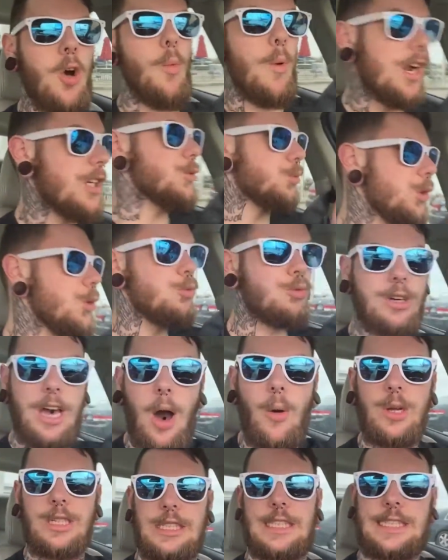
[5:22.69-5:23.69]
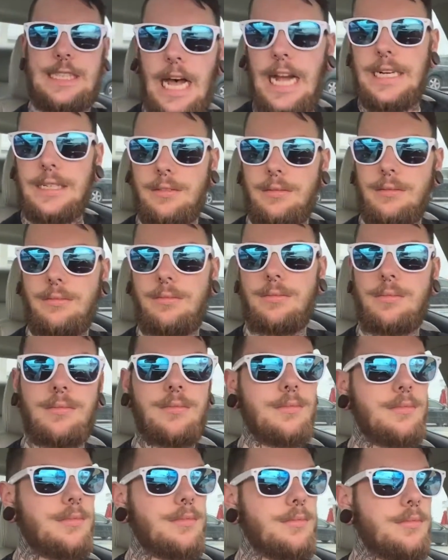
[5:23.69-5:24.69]
Watch where you going, son.
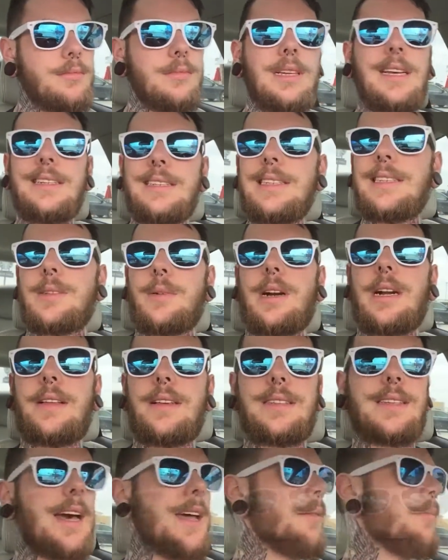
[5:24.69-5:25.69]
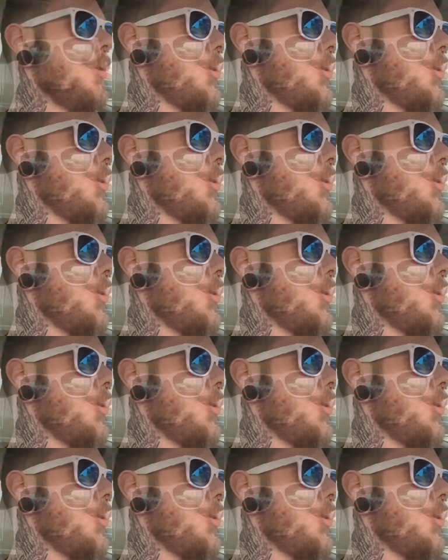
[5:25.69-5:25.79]
This is one of those kind of